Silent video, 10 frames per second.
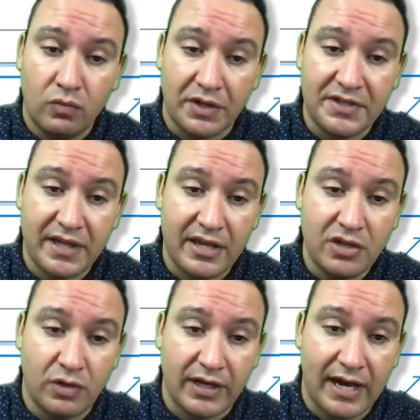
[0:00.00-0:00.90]
once again, you
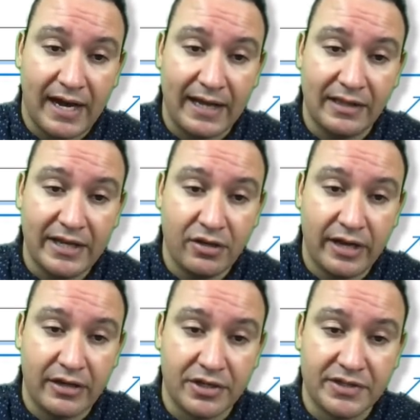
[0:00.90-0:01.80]
want to highlight your
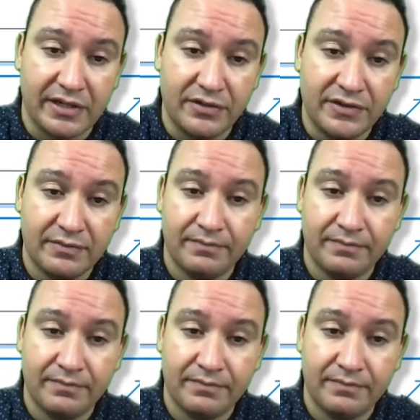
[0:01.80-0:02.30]
header cells,